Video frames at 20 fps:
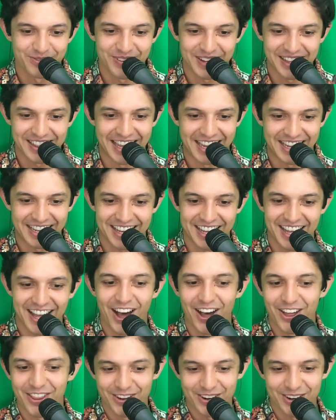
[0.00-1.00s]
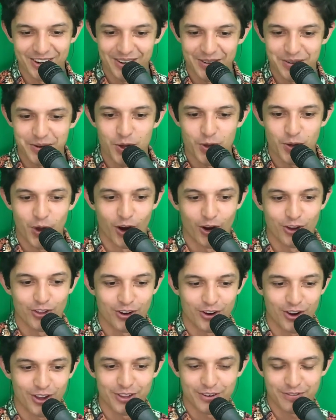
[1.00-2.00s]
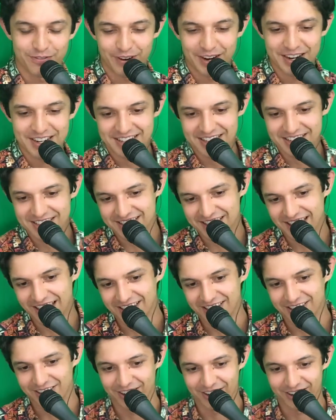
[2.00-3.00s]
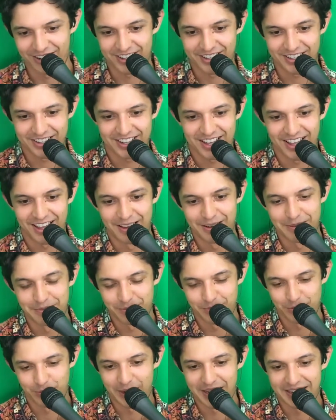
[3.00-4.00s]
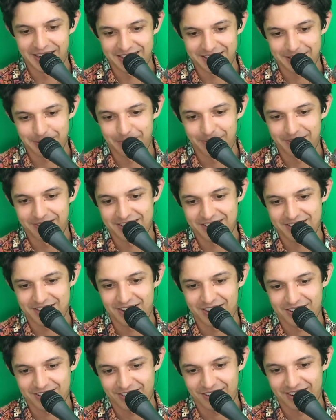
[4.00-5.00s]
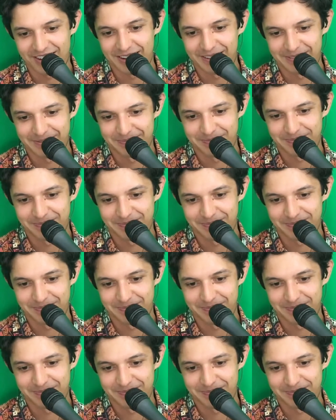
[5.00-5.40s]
like other are there other phrases that you're waiting to put into songs right now?